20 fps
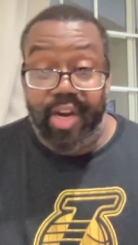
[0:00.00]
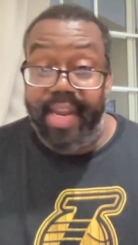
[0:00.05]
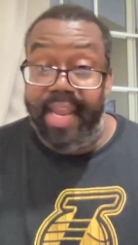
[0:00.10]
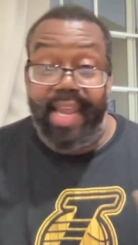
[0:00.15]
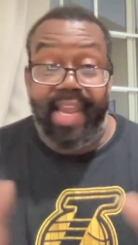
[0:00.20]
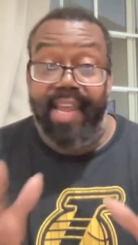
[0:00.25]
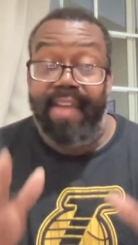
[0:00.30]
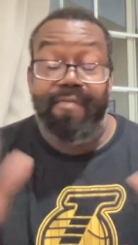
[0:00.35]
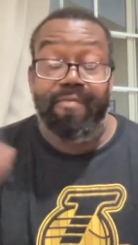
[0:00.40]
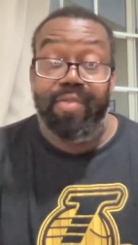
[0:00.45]

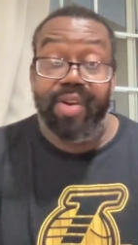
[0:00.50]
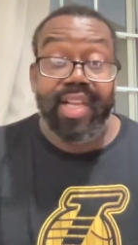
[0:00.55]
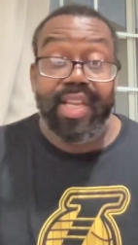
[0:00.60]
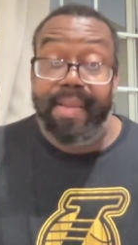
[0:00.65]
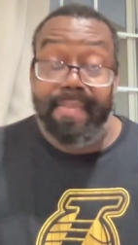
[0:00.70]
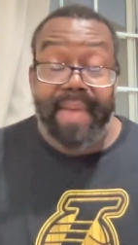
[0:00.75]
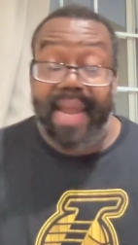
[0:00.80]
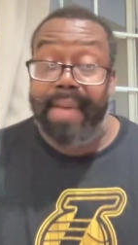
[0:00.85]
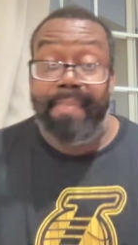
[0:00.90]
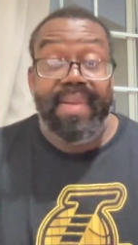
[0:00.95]
It really
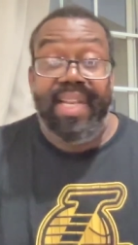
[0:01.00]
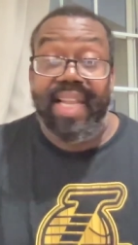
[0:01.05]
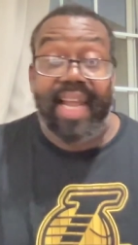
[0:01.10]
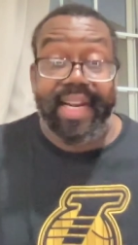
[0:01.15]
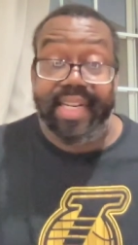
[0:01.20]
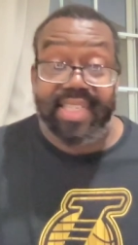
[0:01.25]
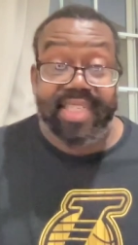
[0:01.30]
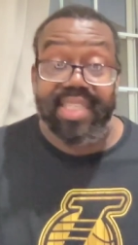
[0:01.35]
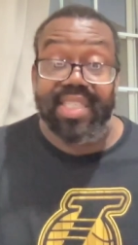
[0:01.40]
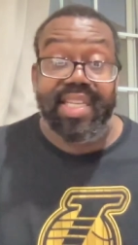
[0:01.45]
made me
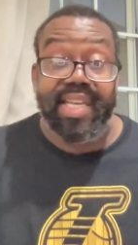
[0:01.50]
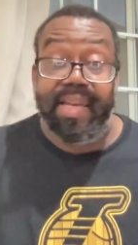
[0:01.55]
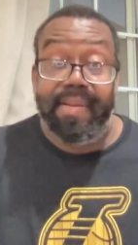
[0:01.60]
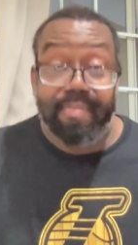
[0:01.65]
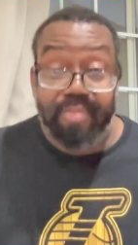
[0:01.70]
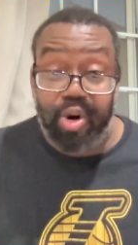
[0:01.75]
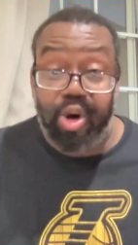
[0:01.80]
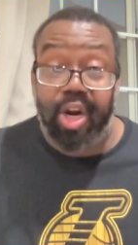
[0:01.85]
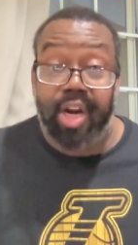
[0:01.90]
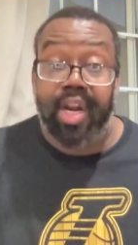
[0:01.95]
like this team
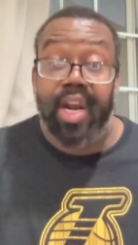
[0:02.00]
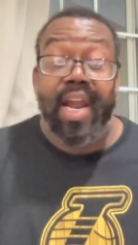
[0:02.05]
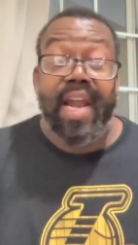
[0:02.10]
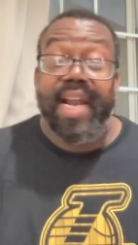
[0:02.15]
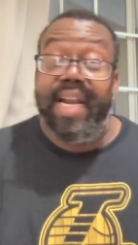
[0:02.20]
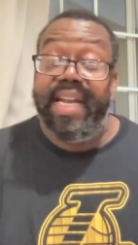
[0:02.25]
more.